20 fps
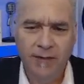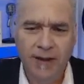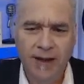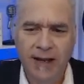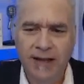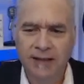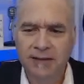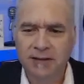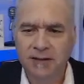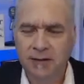
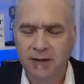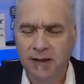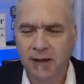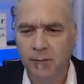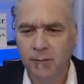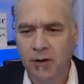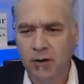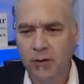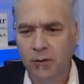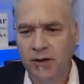Ask
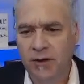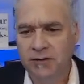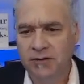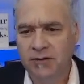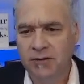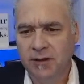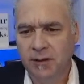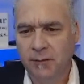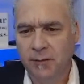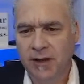them a
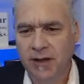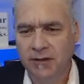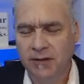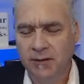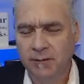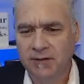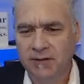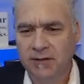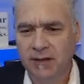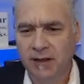question about
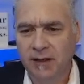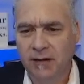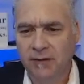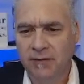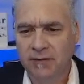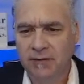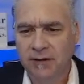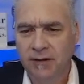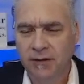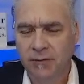
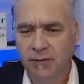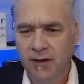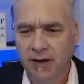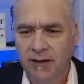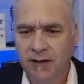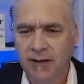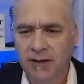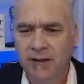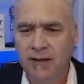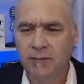themselves,
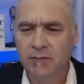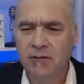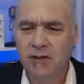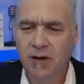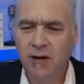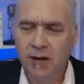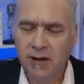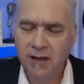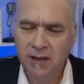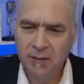right? Get them
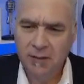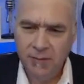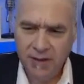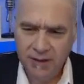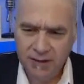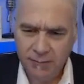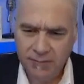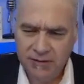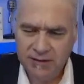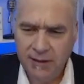talking
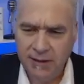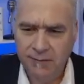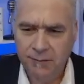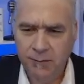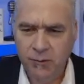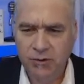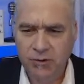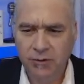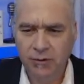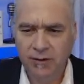about themselves.
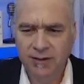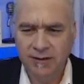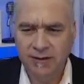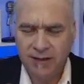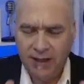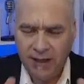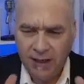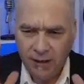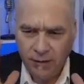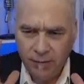Put your
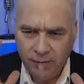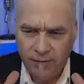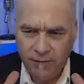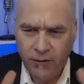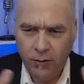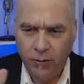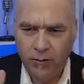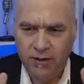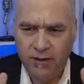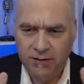entire
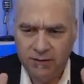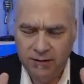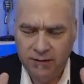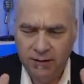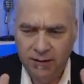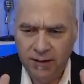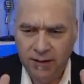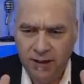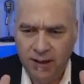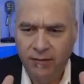focus
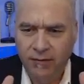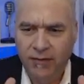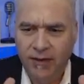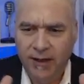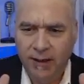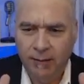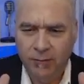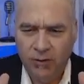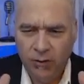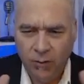on
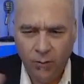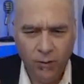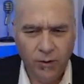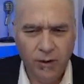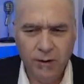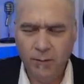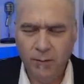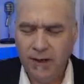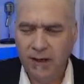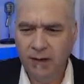them. Don't
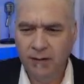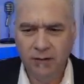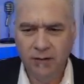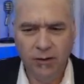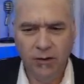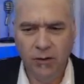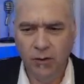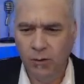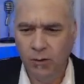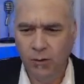worry about
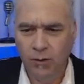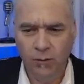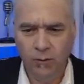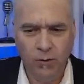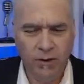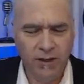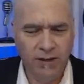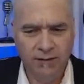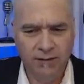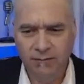you and
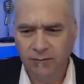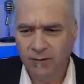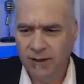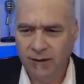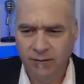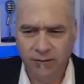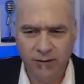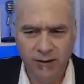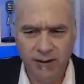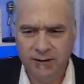
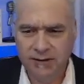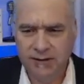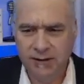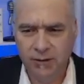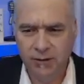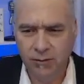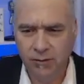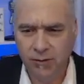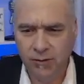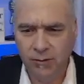whatever it is that
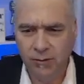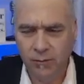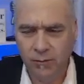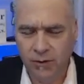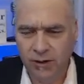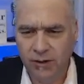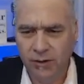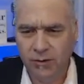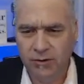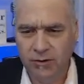you do and
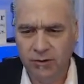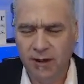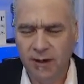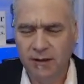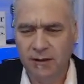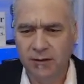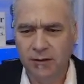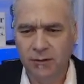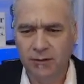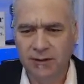what you're trying
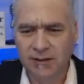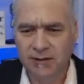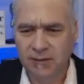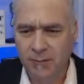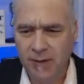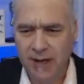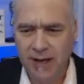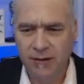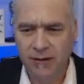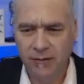to do. It
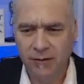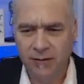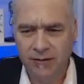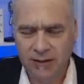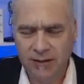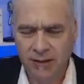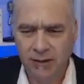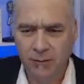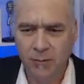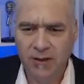doesn't matter.
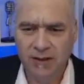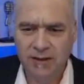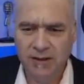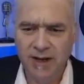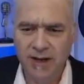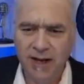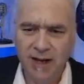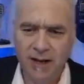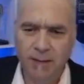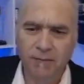There's going to be a
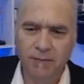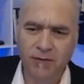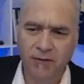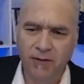time for